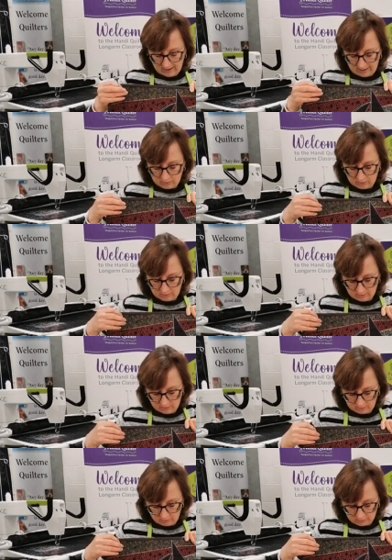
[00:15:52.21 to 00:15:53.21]
and you can
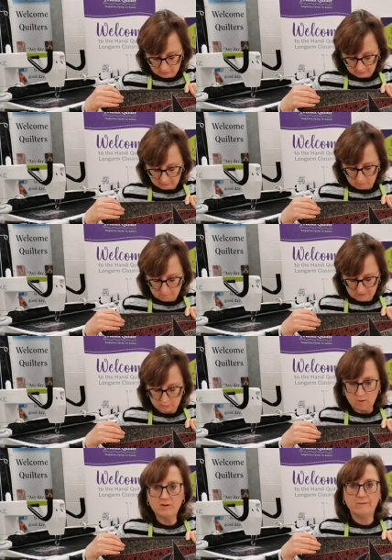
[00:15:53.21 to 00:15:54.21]
use the horizontal spool pin as well.